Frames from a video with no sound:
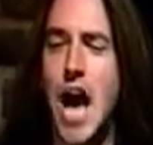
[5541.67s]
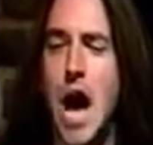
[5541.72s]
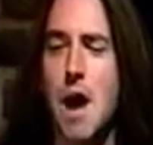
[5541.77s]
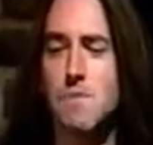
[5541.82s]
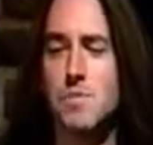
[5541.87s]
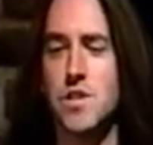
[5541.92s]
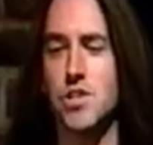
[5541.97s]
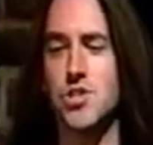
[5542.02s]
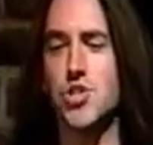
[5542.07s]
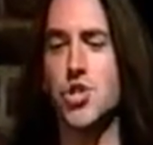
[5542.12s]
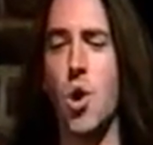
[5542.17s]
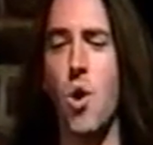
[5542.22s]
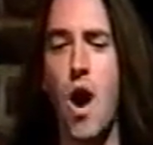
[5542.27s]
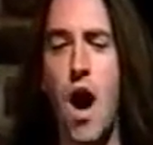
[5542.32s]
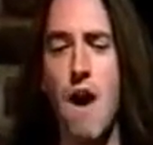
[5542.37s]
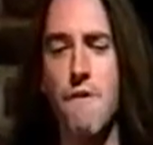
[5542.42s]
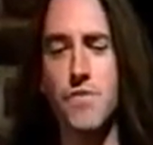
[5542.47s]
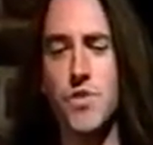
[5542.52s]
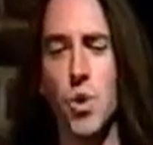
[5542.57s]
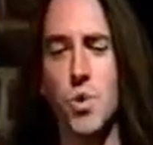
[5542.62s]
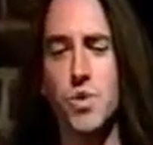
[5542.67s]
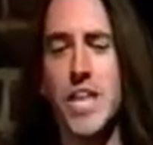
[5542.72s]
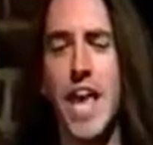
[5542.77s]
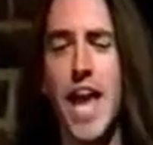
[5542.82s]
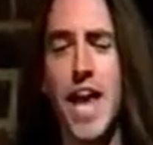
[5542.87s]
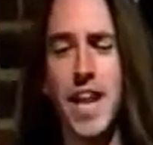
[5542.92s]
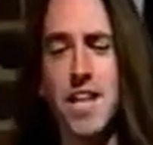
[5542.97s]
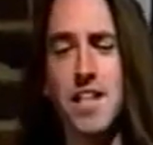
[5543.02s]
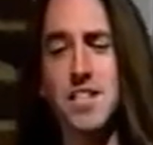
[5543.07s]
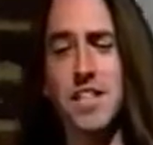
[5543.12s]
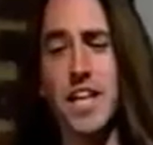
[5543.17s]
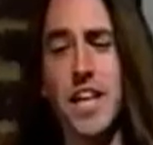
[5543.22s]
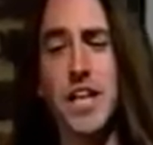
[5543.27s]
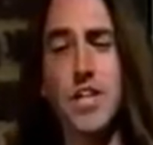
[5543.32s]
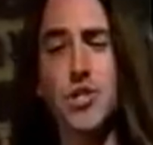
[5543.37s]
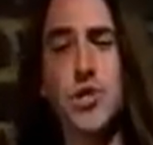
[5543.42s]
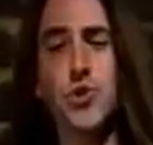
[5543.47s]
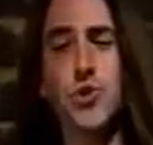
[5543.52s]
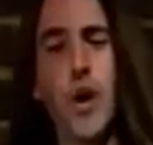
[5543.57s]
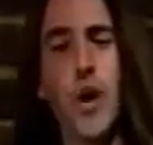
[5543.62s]
that show off those hideously
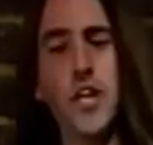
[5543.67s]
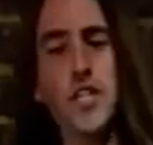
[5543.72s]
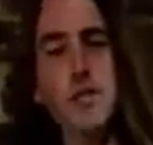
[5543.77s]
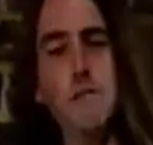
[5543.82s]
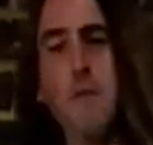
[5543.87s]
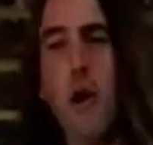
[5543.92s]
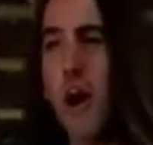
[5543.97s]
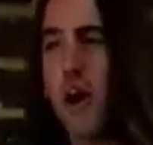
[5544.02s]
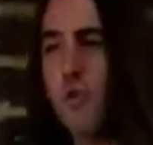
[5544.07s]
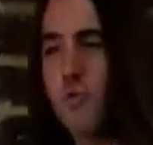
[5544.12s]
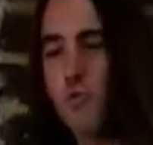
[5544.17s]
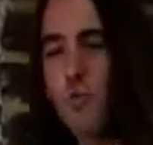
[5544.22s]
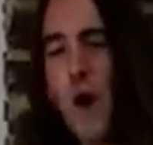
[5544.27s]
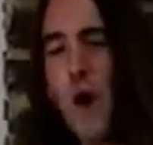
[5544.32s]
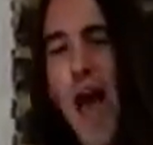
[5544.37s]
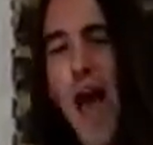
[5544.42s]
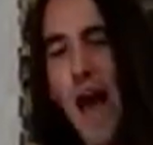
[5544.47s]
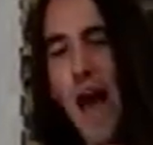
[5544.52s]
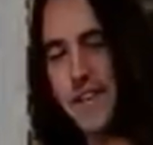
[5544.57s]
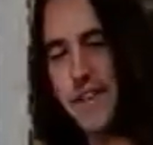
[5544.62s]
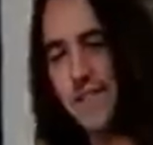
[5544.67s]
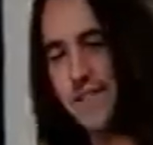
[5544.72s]
stretch mark racks?